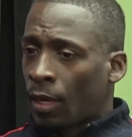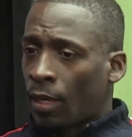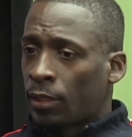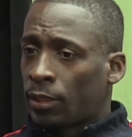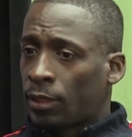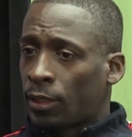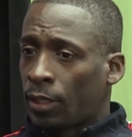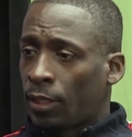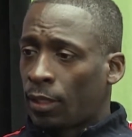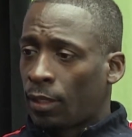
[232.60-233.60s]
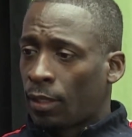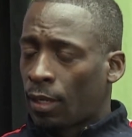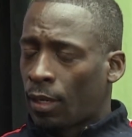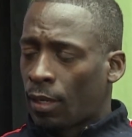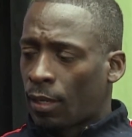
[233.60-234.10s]
She
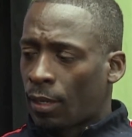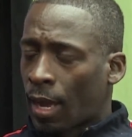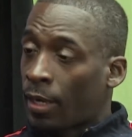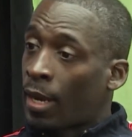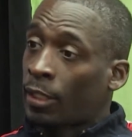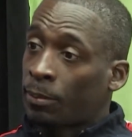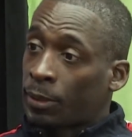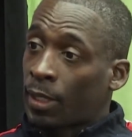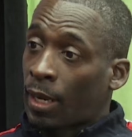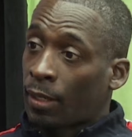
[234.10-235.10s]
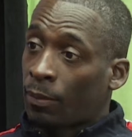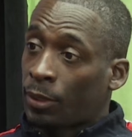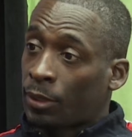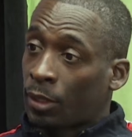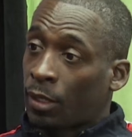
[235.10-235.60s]
had an asthma attack,
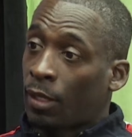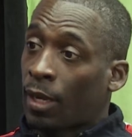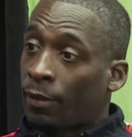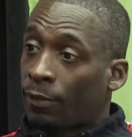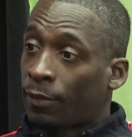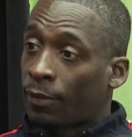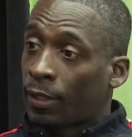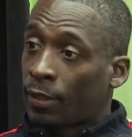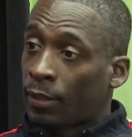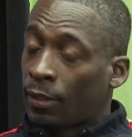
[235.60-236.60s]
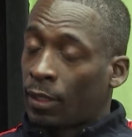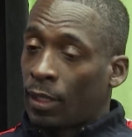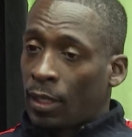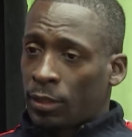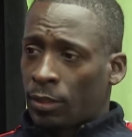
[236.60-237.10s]
which took her life. Right,
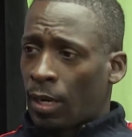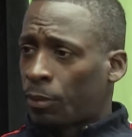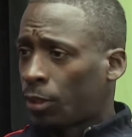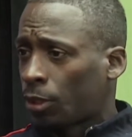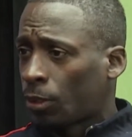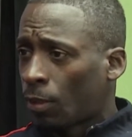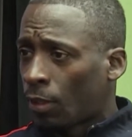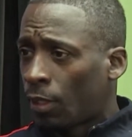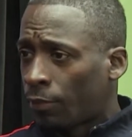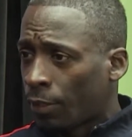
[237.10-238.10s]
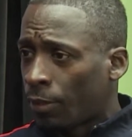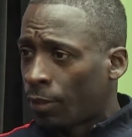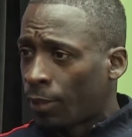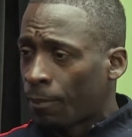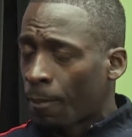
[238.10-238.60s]
and so that was a short-lived reunion.